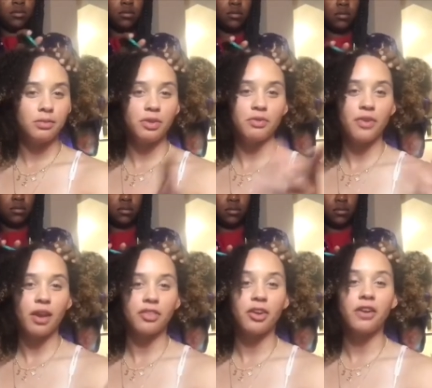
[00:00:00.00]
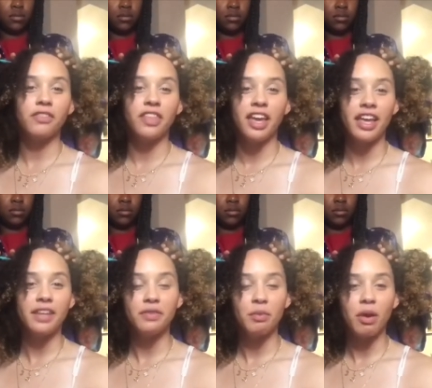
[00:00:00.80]
You, you can follow the curve of the
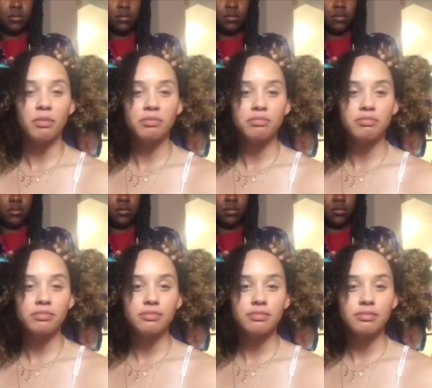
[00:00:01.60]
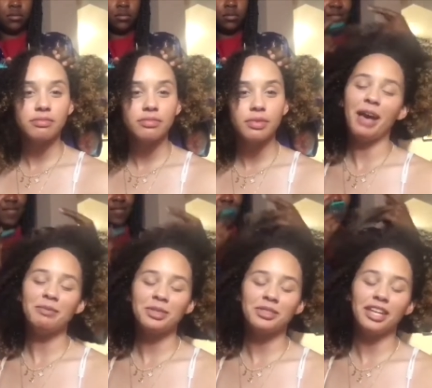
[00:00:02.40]
head if you want. I'm
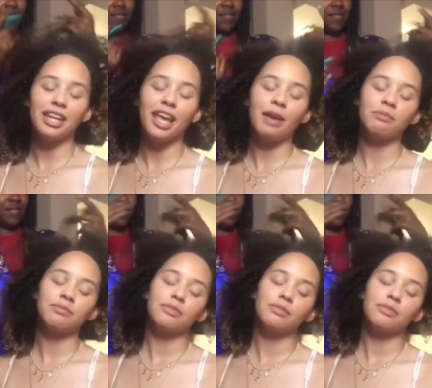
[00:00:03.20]
just gonna take a nap.